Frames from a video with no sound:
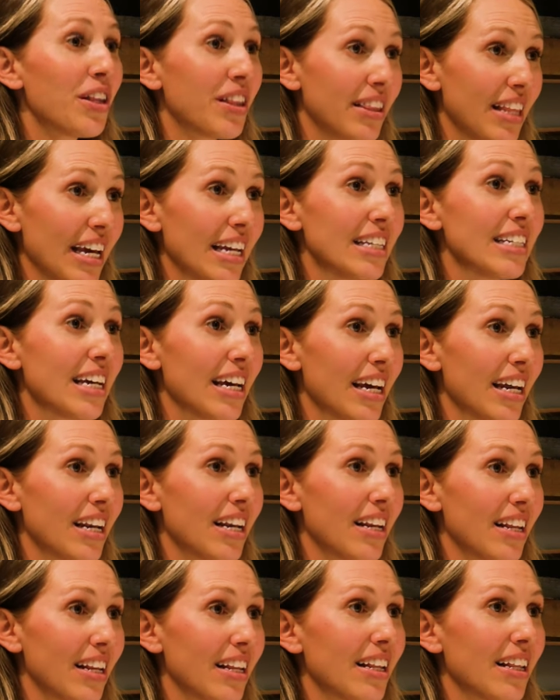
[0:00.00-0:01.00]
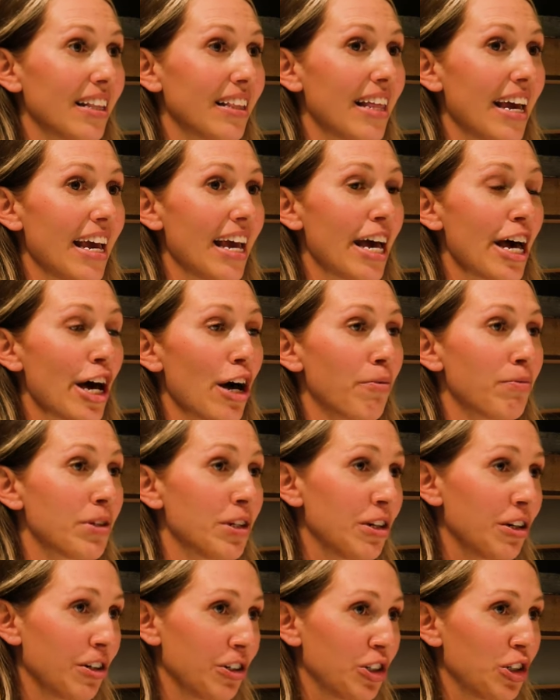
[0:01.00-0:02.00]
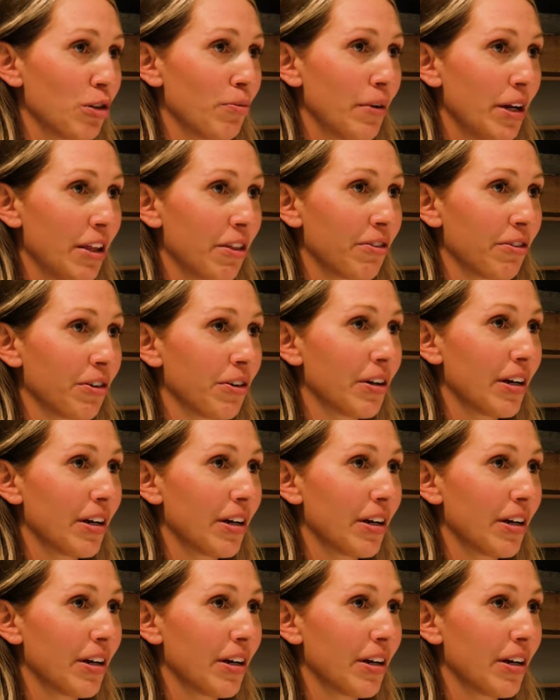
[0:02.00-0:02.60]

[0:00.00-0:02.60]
you. They you did. Think? They helped nurture me through